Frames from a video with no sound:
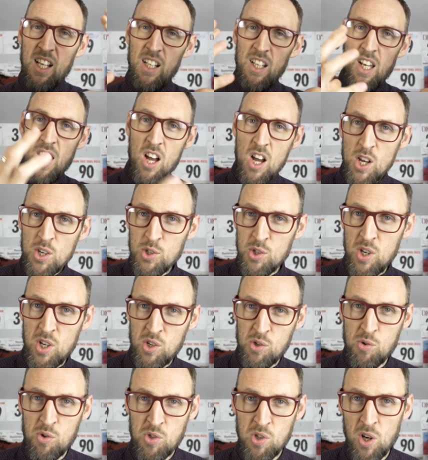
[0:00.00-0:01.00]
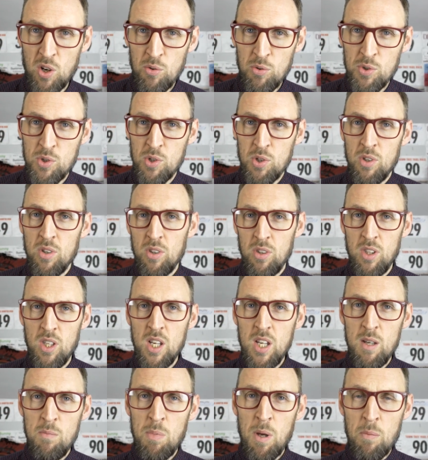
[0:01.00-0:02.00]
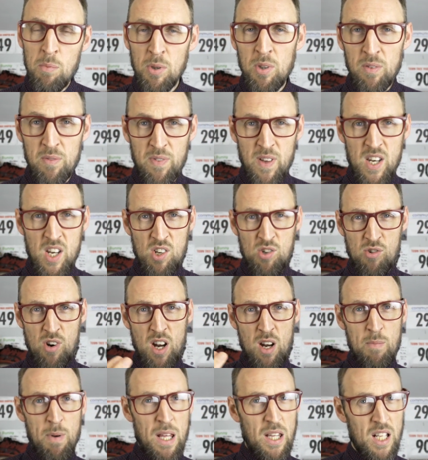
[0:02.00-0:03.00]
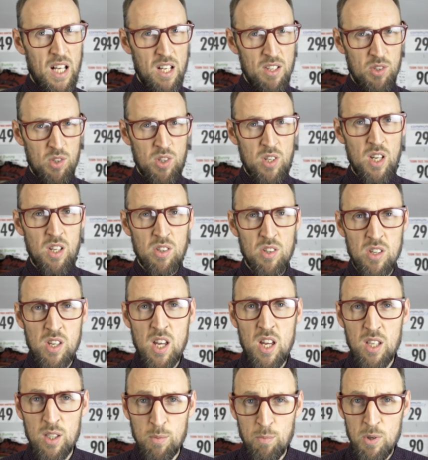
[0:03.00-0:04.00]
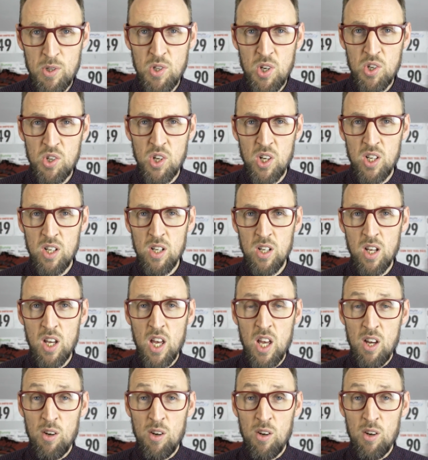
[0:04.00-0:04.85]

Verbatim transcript: at last year's results, the people that finished around about that 60th position